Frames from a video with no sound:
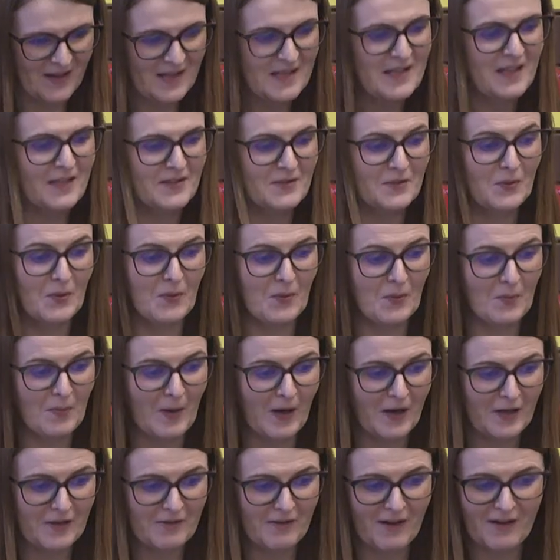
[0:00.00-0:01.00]
yeah, so
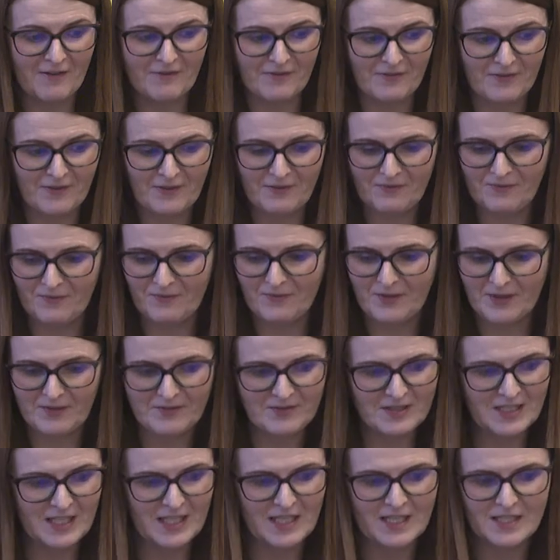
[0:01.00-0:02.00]
paragraph
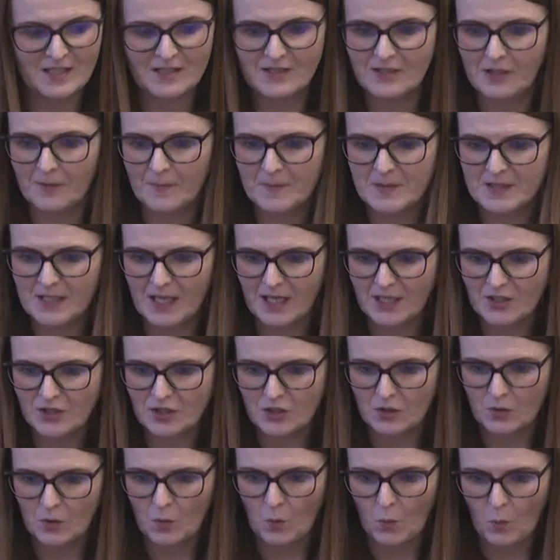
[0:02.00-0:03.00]
15,
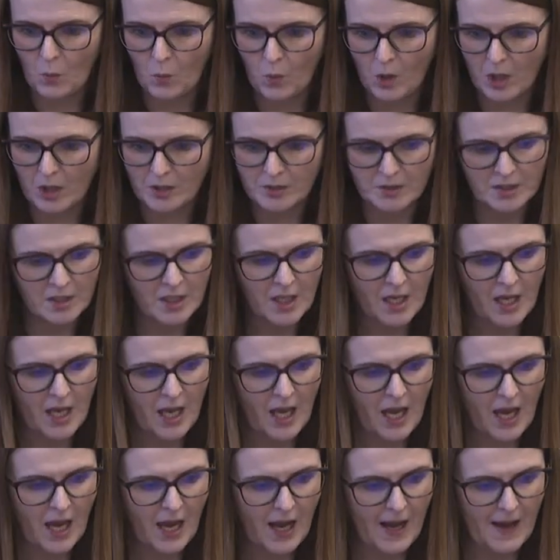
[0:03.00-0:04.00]
subsection 1
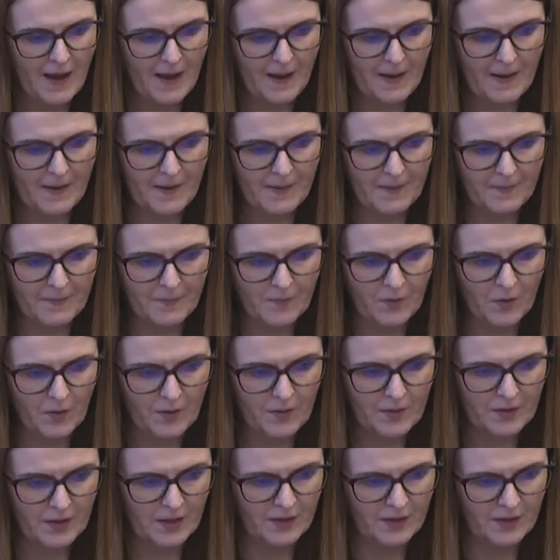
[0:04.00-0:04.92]
um,